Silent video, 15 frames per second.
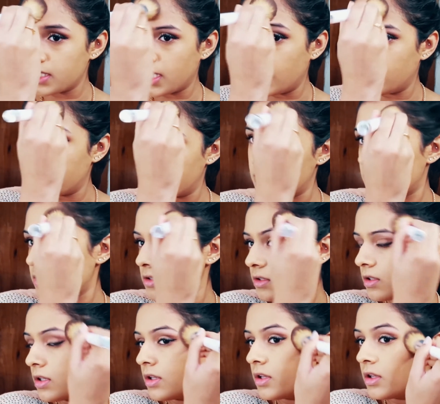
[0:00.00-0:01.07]

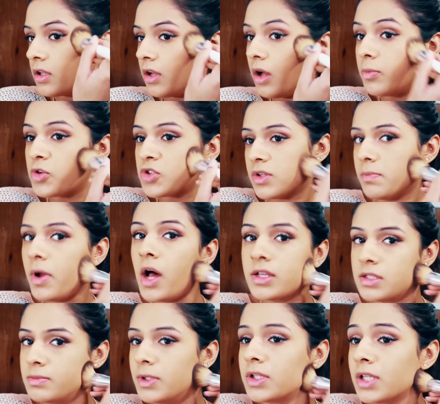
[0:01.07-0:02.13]
it's almost
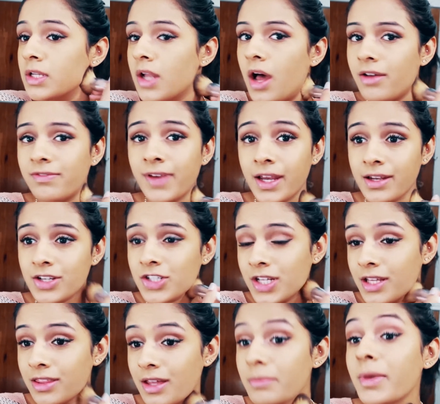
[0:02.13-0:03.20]
impossible to not find a
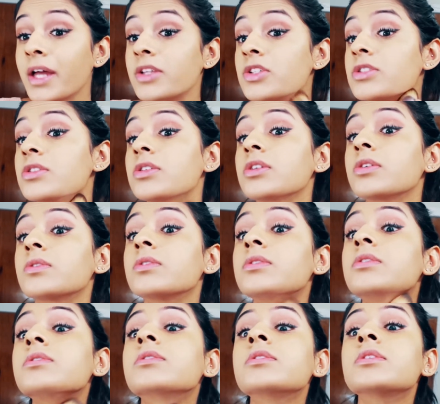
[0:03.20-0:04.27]
shade that
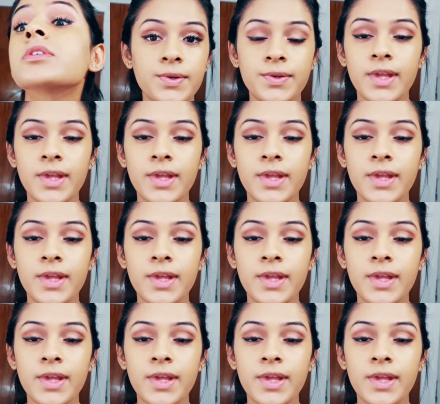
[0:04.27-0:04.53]
matches you.